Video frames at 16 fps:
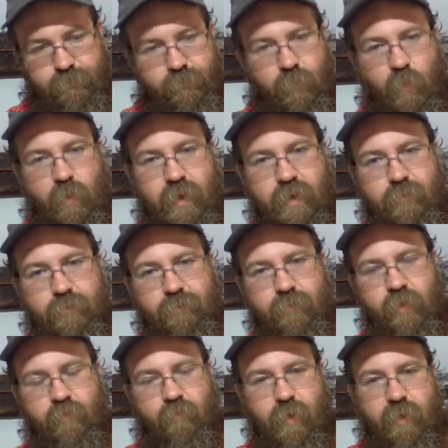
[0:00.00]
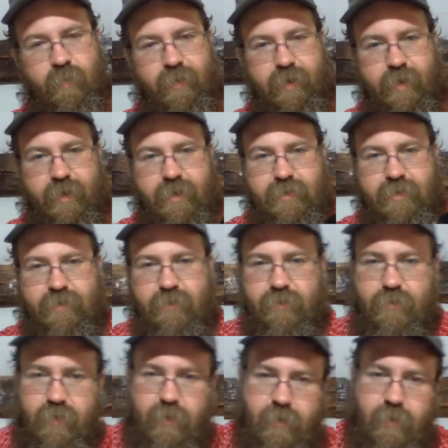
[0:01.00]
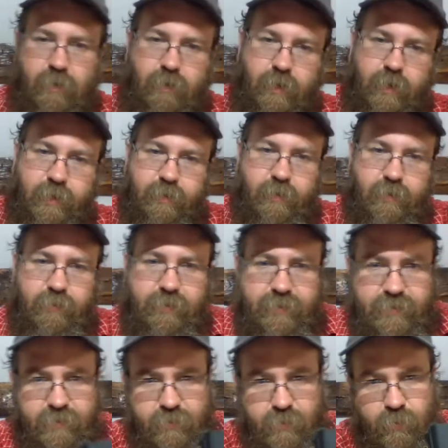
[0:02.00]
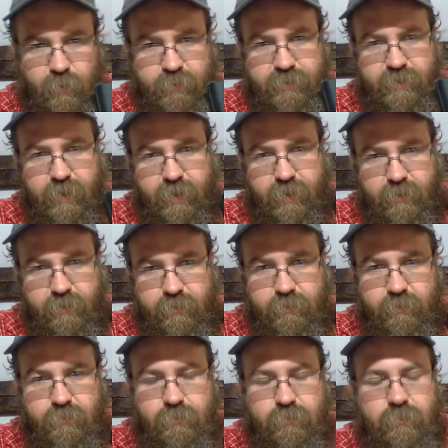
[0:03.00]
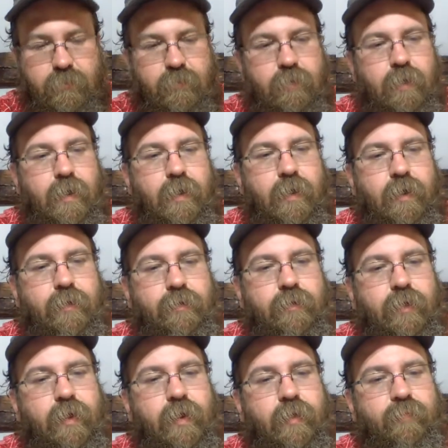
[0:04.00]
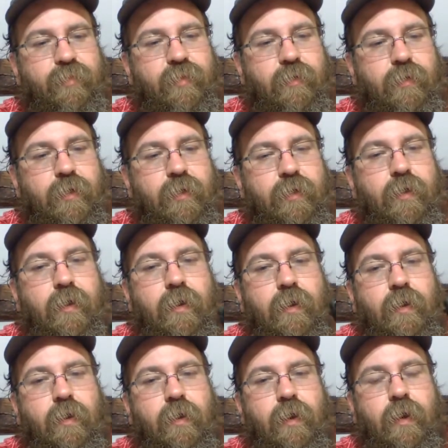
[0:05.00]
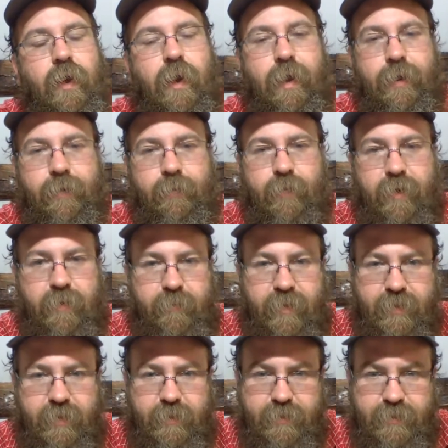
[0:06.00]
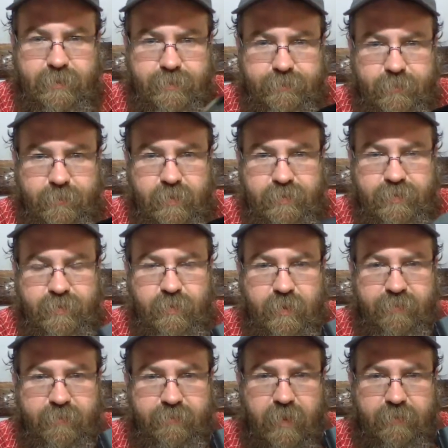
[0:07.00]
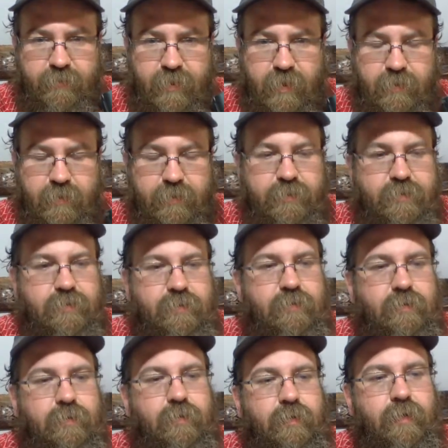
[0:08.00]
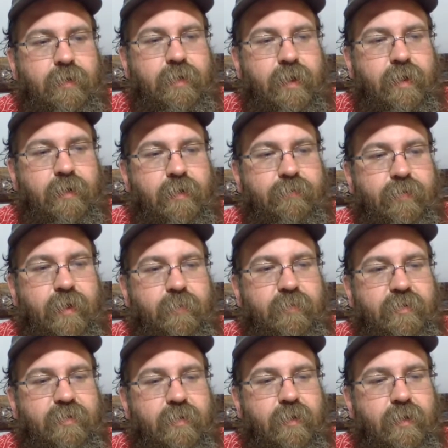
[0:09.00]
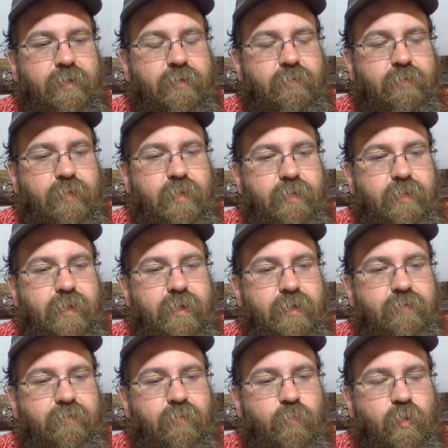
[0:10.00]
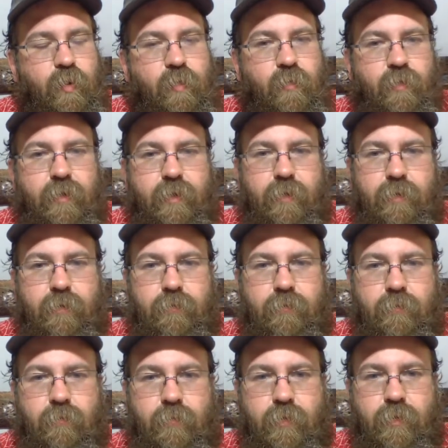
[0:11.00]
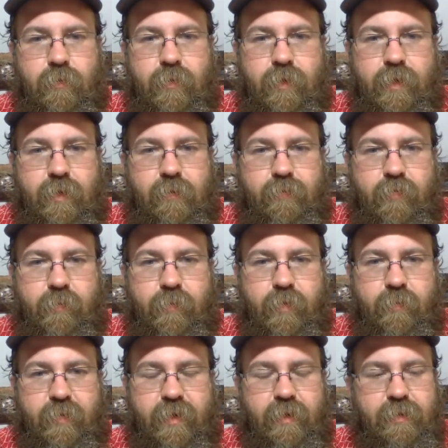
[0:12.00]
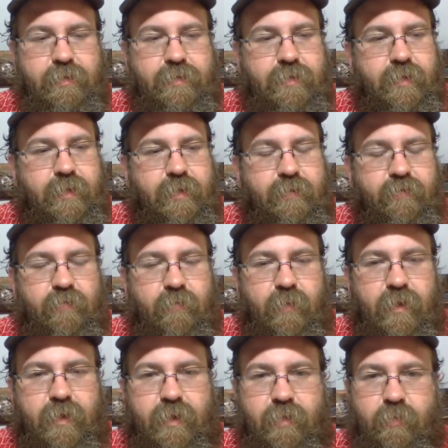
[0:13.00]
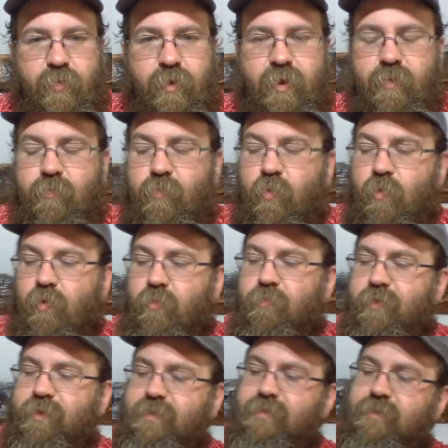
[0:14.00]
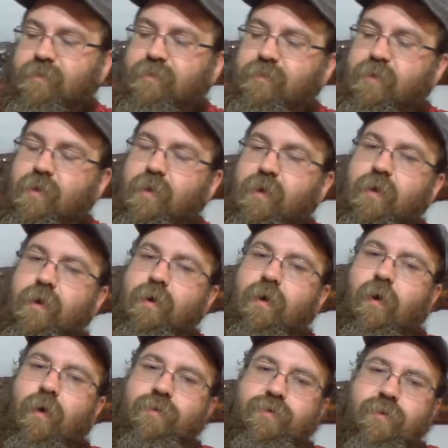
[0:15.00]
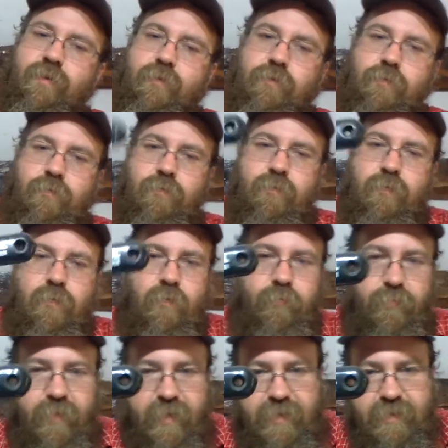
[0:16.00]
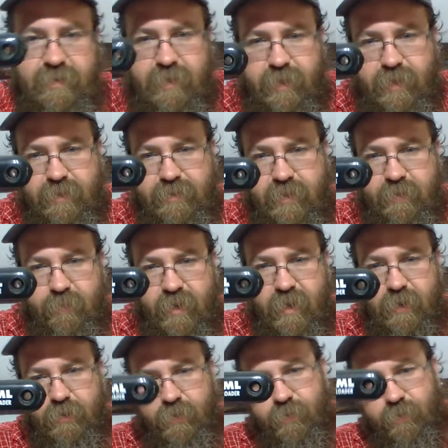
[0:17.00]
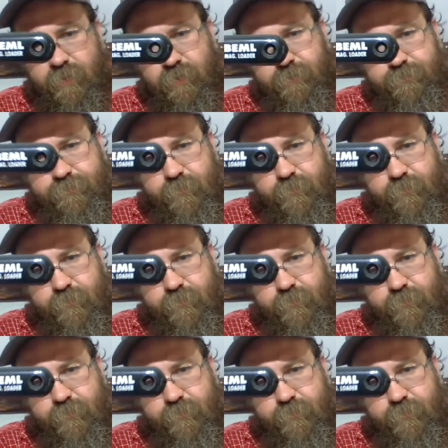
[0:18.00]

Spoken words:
Well, you've probably guessed, I call this the gold standard, the Uplula. Highly recommend this. It's $35. You get it off Amazon. You can get it from Rural King. You can get it from Cabela's. You can get it from a lot of the brick and mortar places. Also, Ben's Easy Mag Loader.